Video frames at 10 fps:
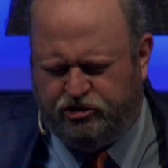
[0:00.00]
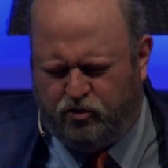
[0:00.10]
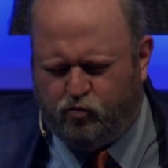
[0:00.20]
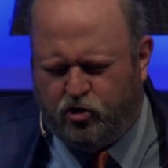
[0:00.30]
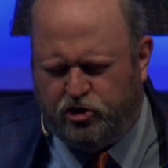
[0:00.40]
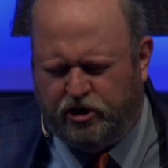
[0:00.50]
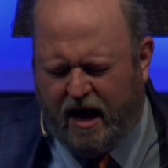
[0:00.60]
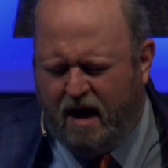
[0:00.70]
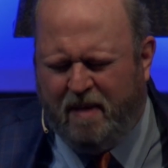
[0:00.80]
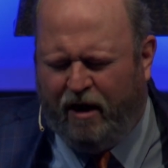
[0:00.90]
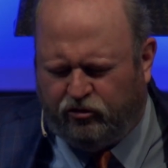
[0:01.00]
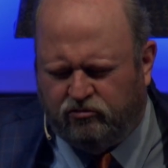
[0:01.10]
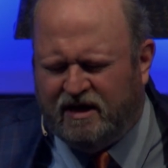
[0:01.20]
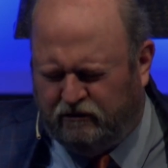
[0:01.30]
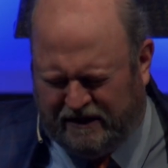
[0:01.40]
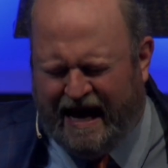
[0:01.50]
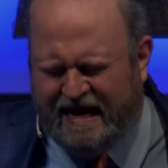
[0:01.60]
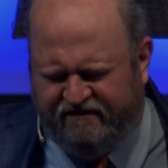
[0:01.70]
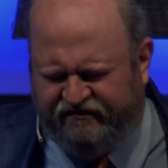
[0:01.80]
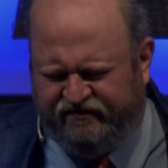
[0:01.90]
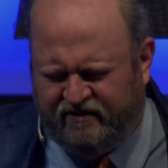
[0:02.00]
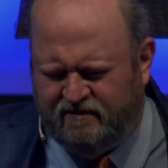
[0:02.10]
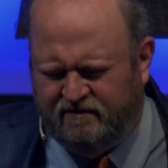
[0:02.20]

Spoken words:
your word about real life,